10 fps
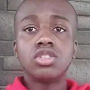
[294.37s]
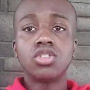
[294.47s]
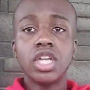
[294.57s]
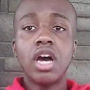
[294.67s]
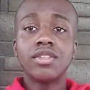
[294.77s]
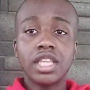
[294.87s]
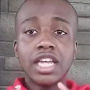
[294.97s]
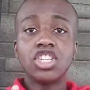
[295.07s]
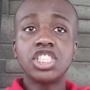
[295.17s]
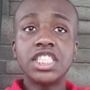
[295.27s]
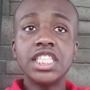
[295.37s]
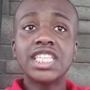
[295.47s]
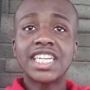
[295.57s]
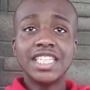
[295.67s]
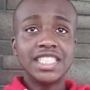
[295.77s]
So now the letter
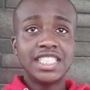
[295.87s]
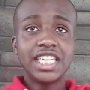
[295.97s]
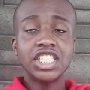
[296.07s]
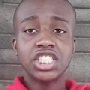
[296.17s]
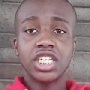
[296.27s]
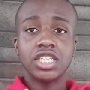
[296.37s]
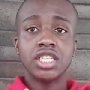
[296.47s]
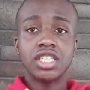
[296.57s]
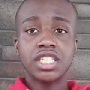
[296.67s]
C, condition.